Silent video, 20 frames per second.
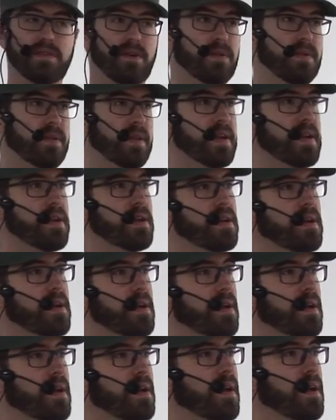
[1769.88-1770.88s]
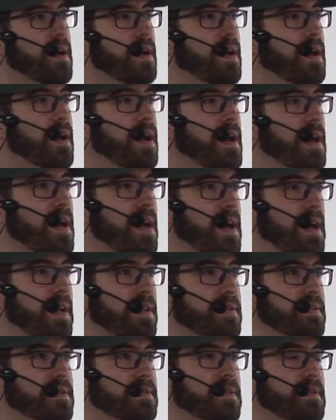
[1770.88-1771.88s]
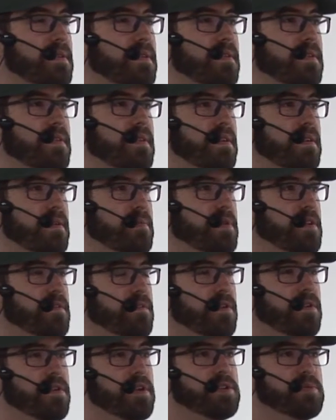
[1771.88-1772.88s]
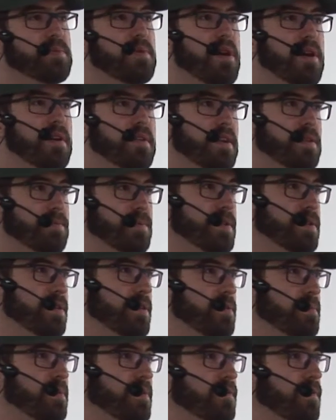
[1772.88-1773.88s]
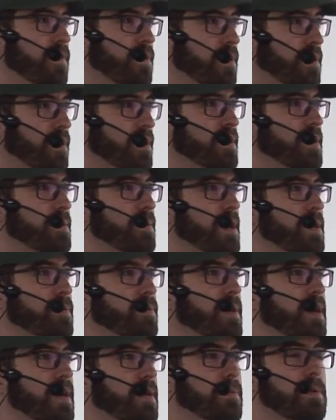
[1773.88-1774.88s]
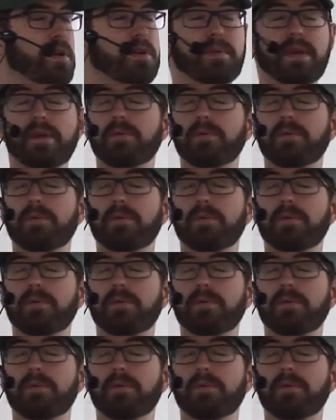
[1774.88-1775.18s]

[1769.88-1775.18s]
only. And the before each block that we saw before, the one where we